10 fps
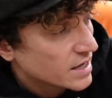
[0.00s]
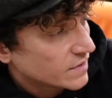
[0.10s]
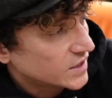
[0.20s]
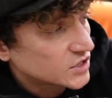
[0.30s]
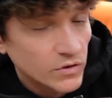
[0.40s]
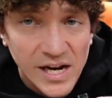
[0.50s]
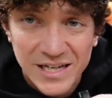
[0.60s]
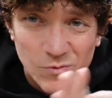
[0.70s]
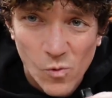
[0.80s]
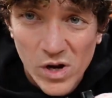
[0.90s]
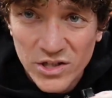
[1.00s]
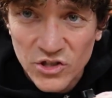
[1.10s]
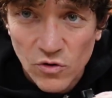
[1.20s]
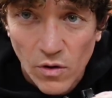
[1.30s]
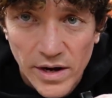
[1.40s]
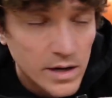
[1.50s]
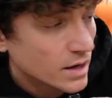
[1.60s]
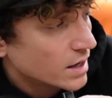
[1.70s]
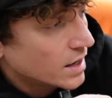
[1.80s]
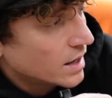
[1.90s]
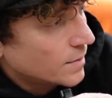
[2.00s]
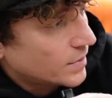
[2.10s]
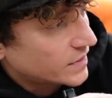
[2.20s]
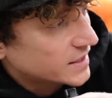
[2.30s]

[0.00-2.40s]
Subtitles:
This only has one story, but